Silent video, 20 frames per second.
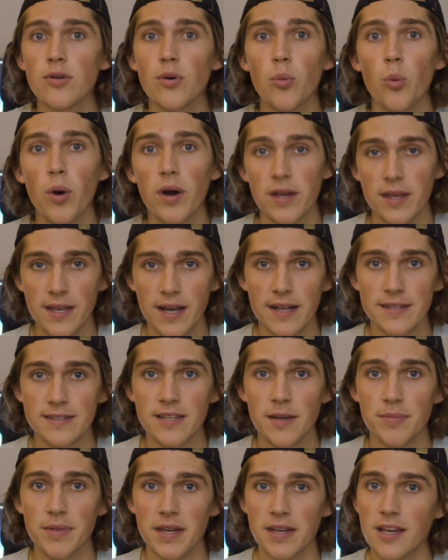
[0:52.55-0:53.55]
one
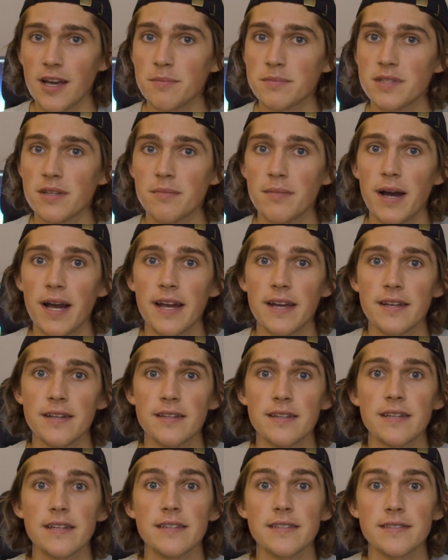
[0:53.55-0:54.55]
concept that comes to mind
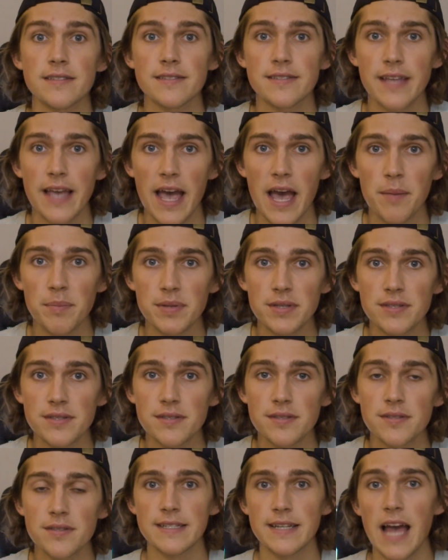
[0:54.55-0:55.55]
is
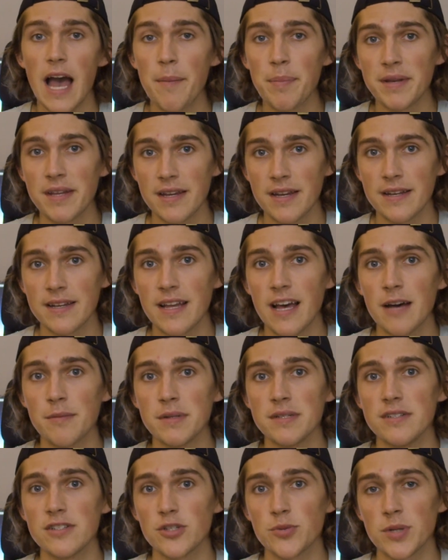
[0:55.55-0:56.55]
taps. Tapping the
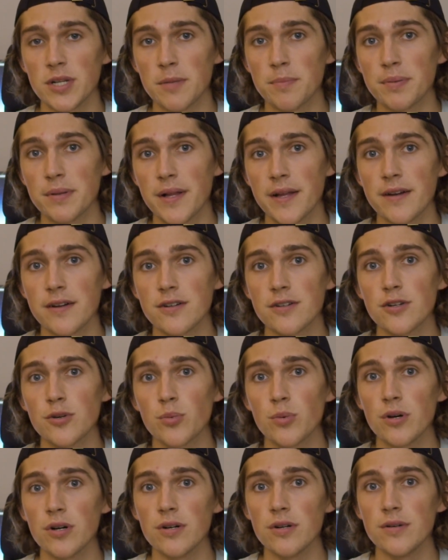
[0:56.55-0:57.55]
kendama is when a player
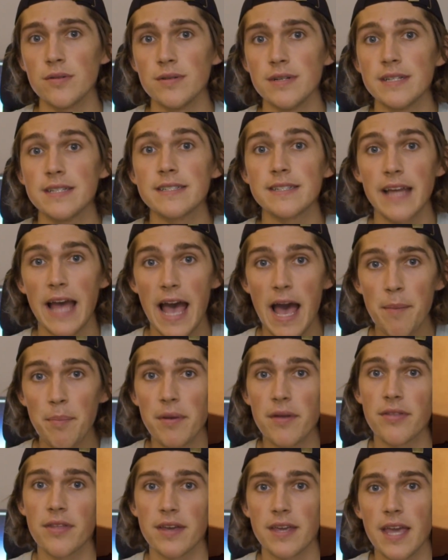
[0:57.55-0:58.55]
will
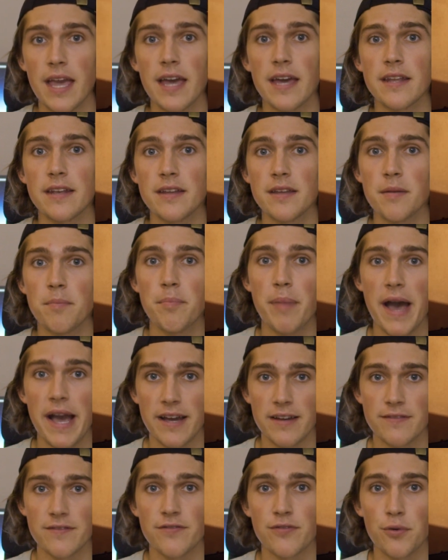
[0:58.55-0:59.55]
tap the ken back
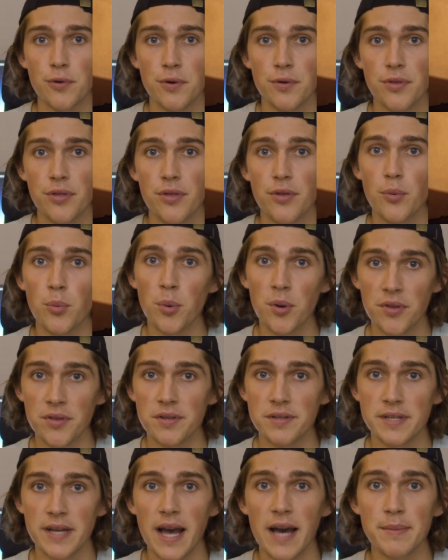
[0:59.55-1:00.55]
and forth with the
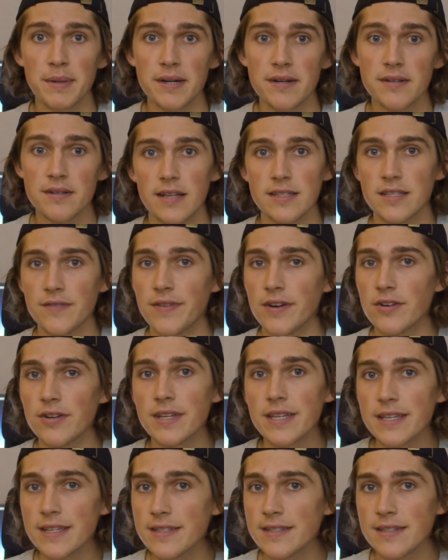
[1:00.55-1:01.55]
tama. It's a
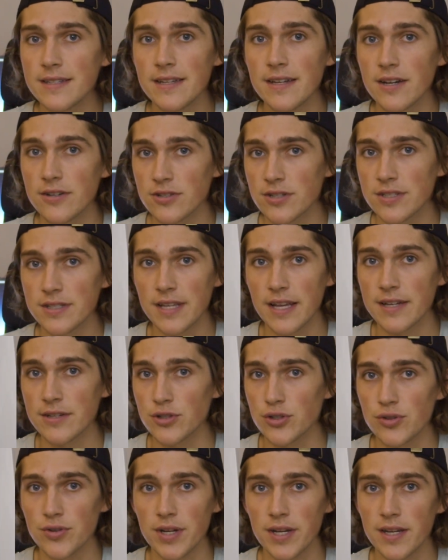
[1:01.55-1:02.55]
very easy to understand
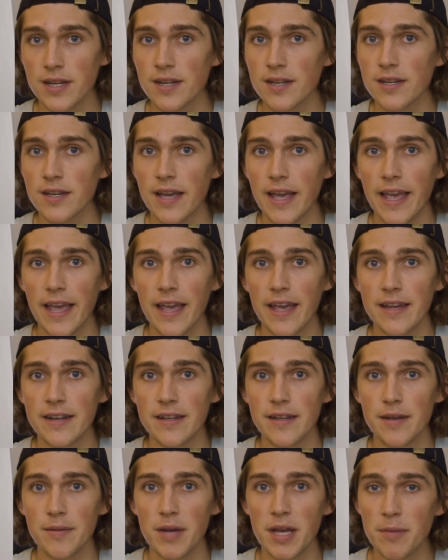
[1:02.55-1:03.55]
trick,
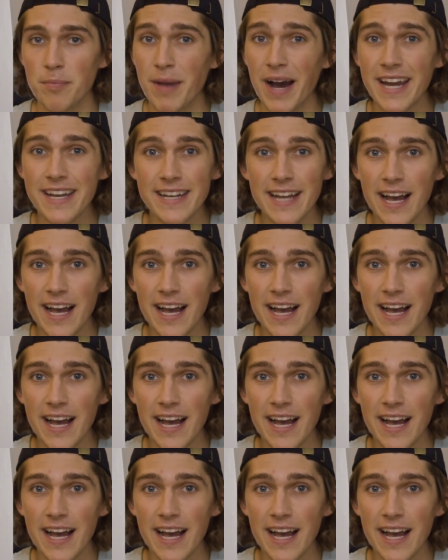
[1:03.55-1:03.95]
and it might